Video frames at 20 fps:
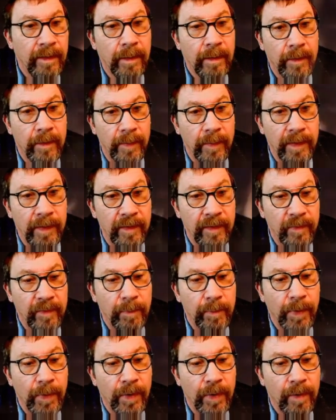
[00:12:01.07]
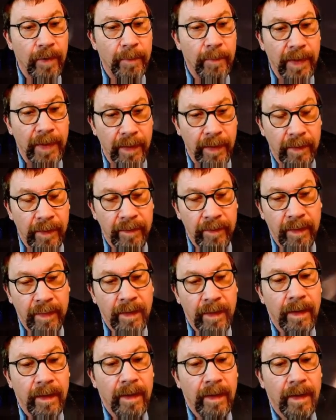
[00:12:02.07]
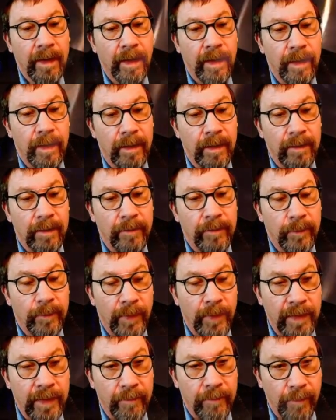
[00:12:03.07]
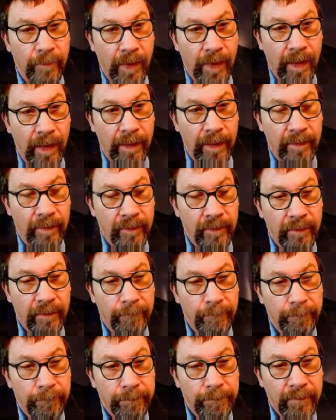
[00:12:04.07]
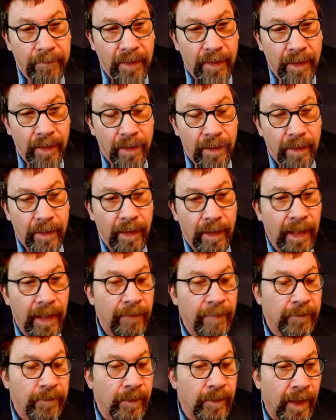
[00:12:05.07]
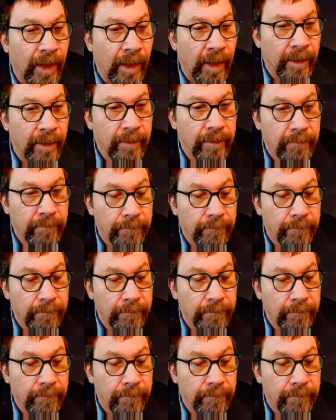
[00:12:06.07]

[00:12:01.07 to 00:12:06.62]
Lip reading: degrees per minute of rate of rise. After that,